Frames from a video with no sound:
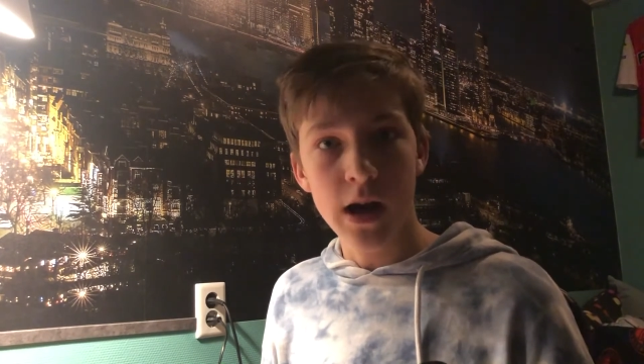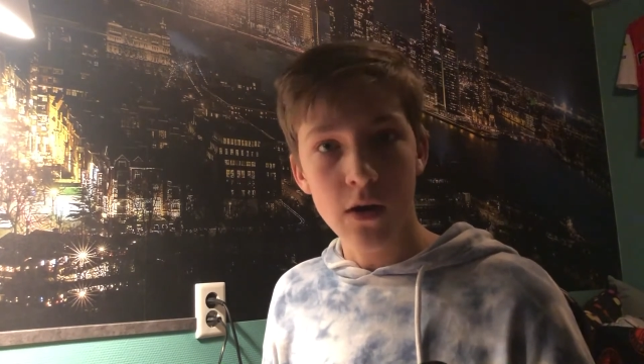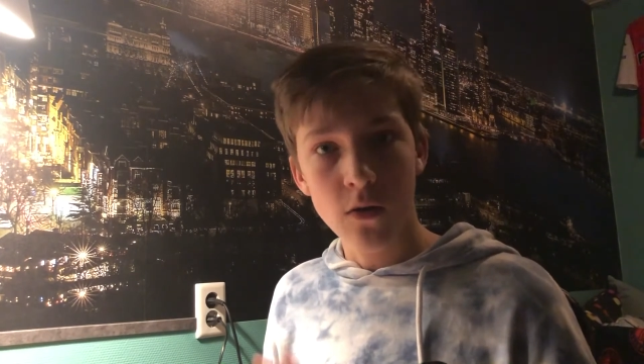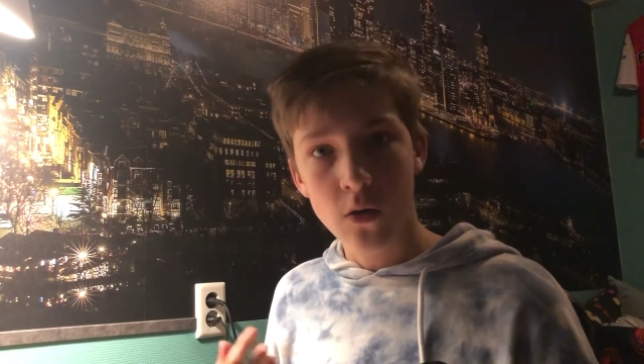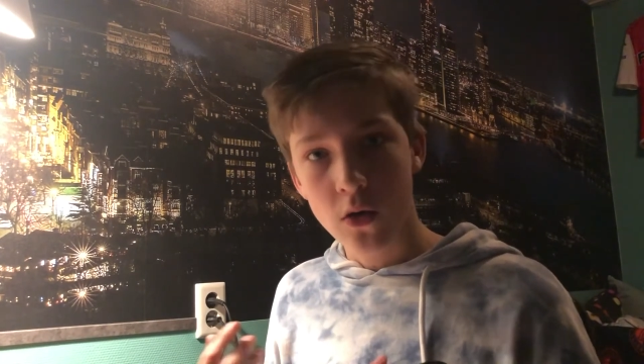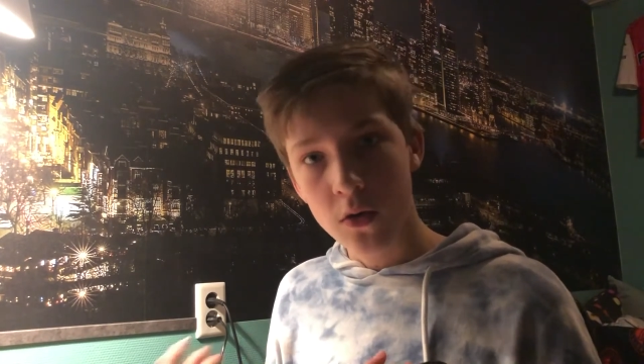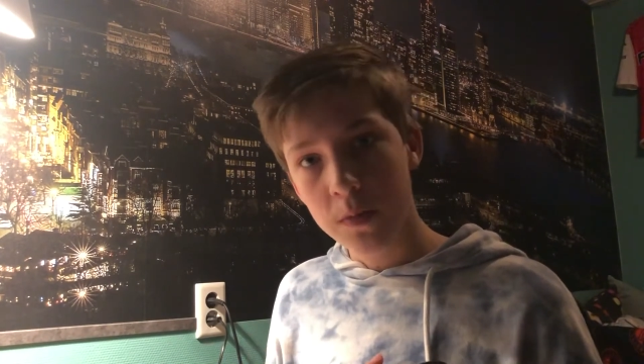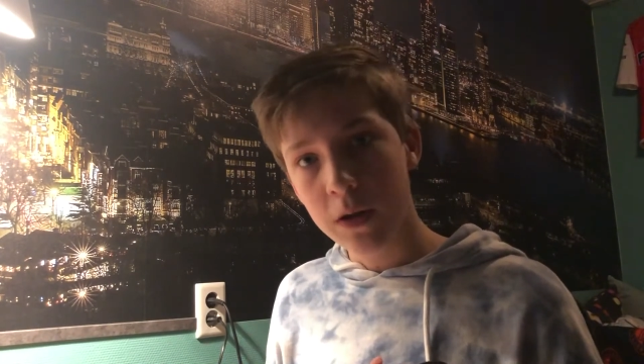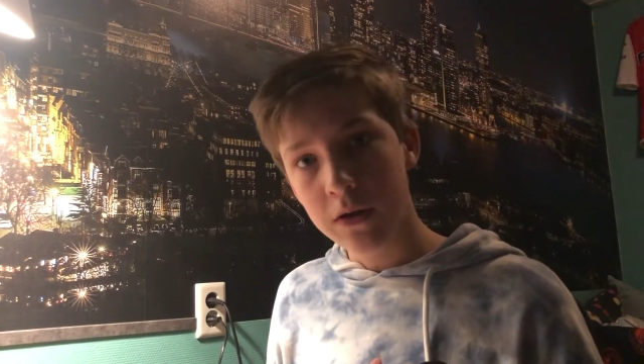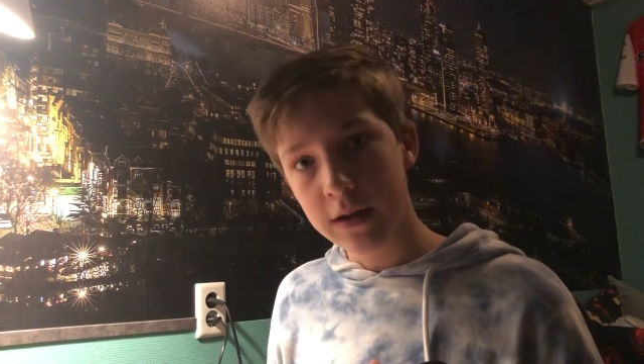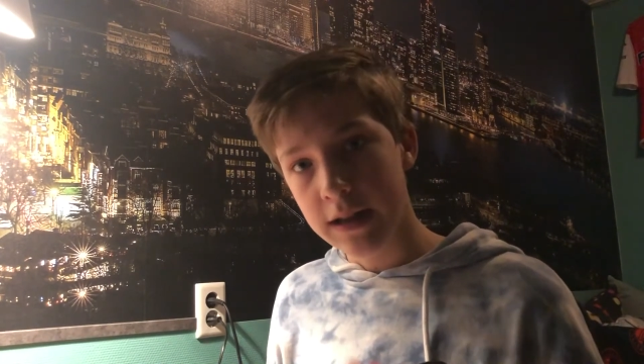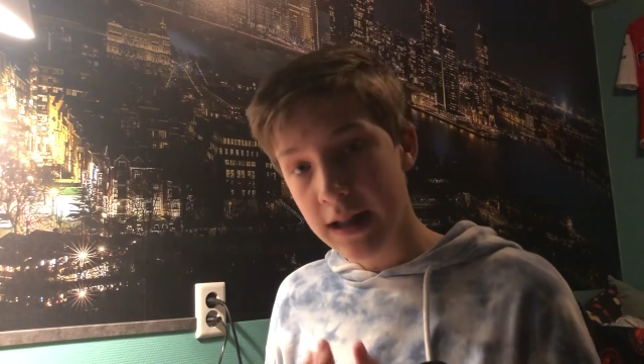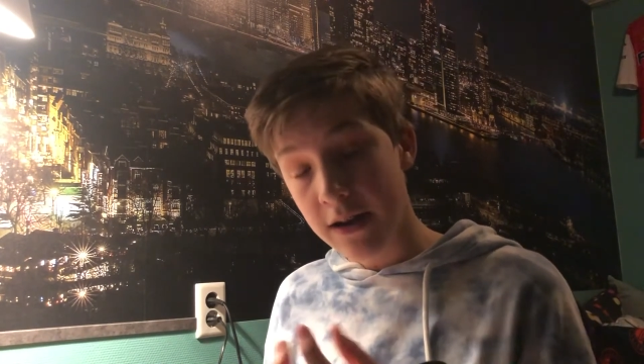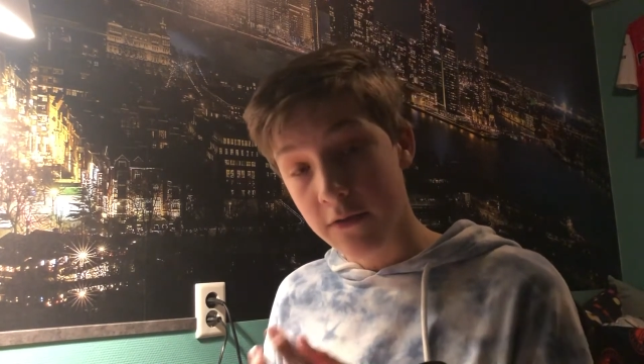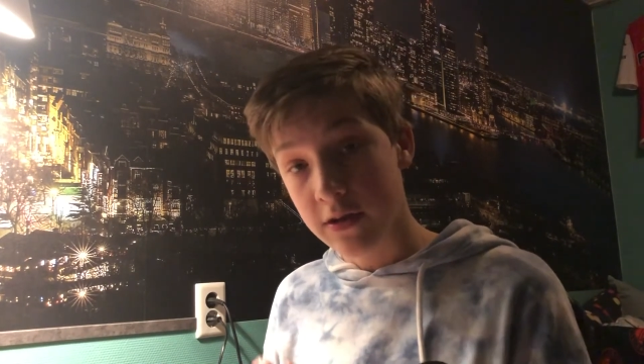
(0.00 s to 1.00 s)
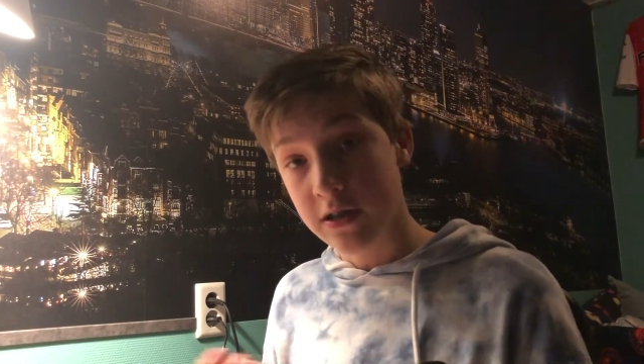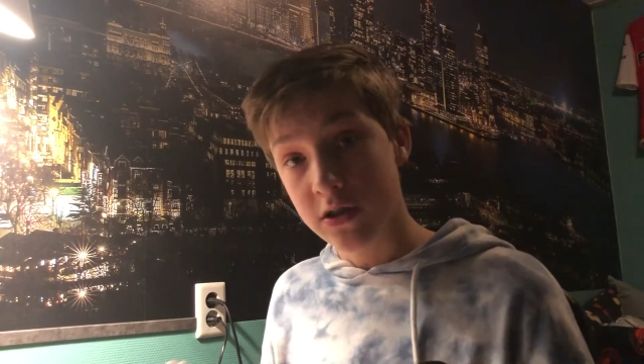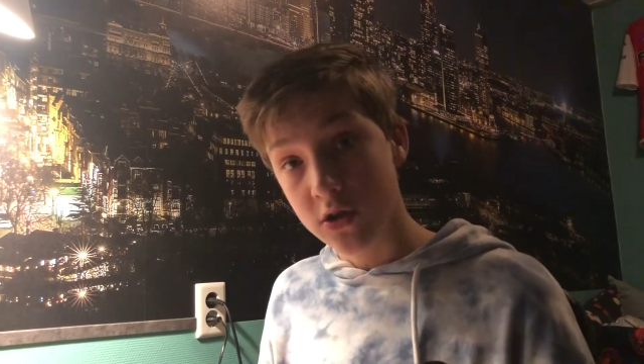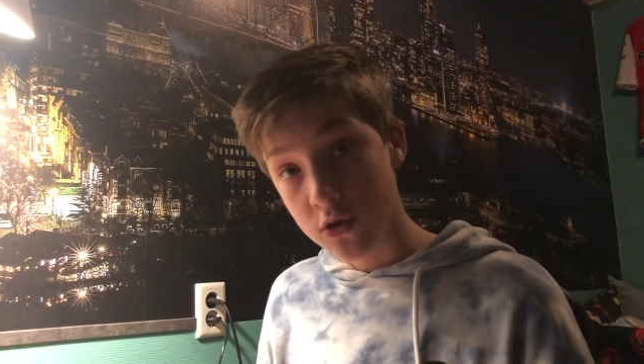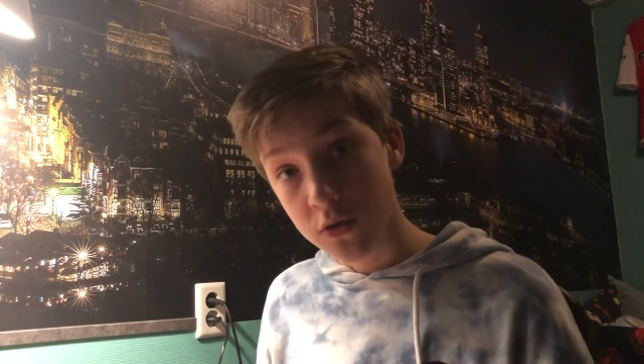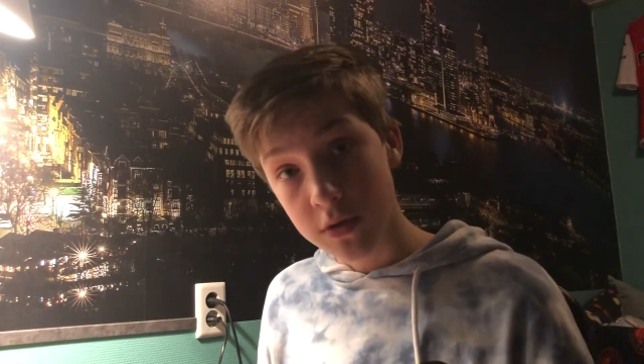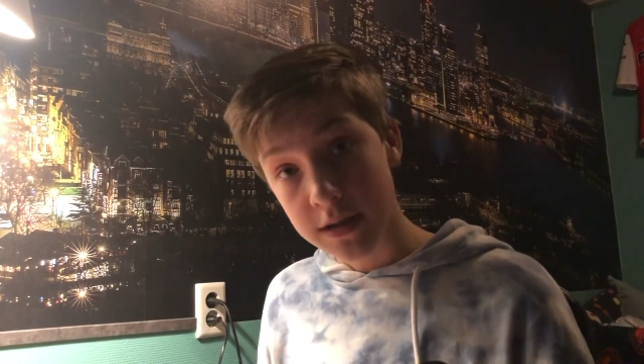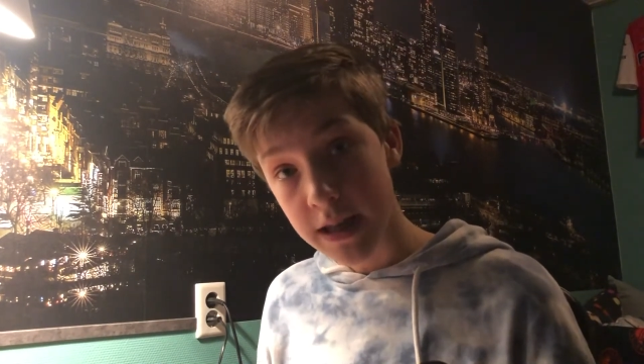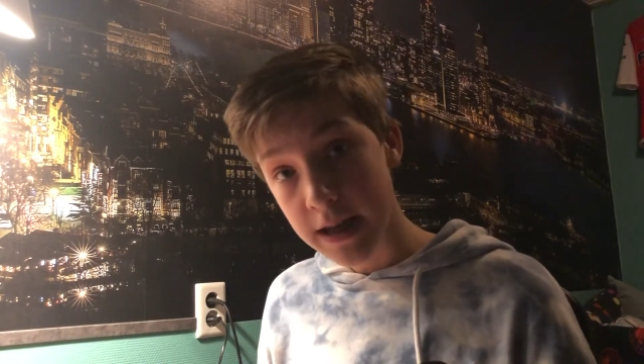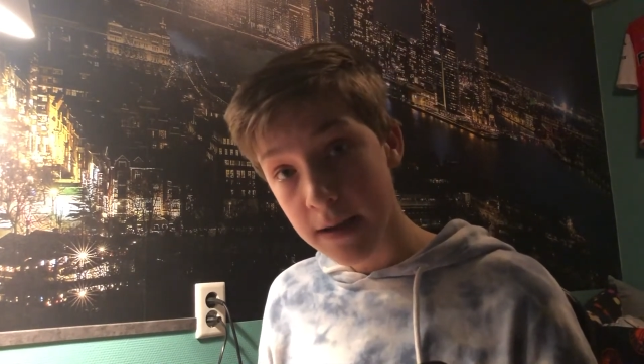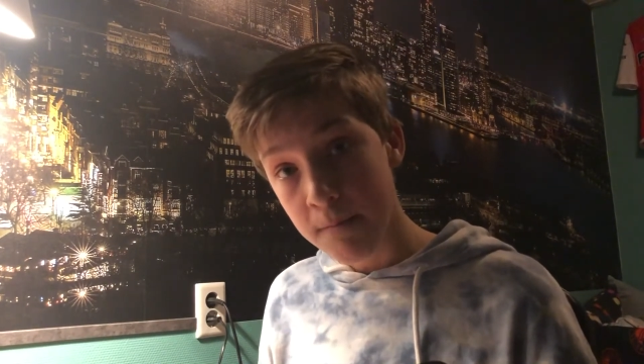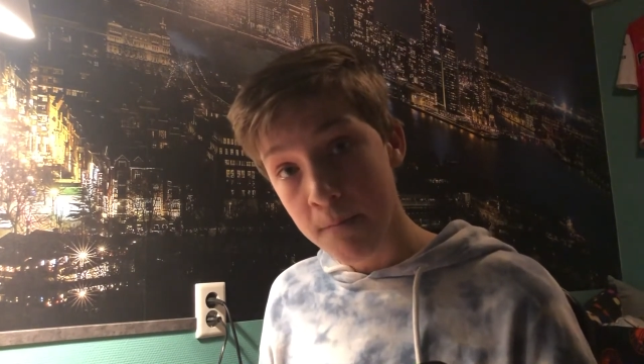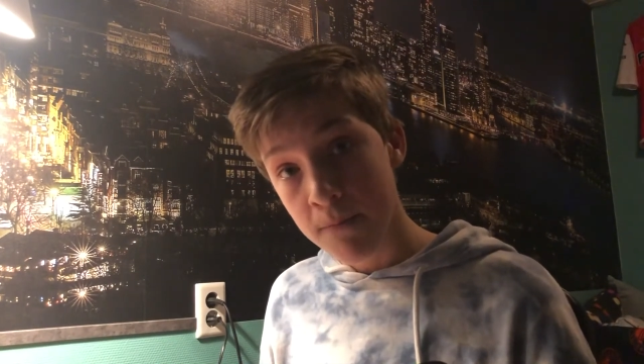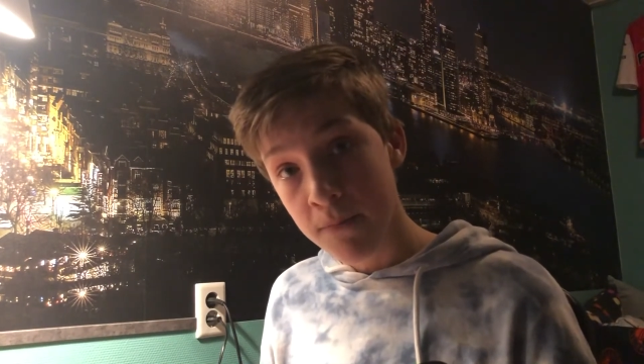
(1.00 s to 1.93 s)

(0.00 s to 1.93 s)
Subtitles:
upload it every Tuesday.